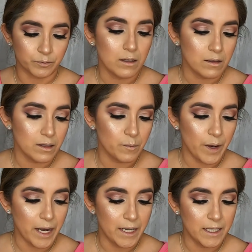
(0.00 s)
This is
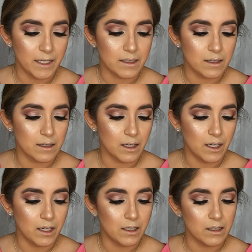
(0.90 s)
by NYX
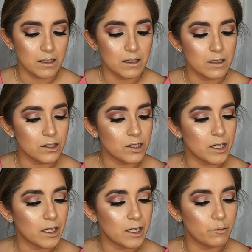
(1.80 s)
and it's in the
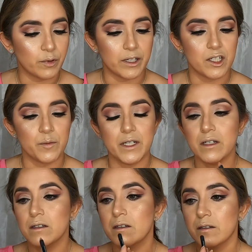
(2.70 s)
shade Brunch Me.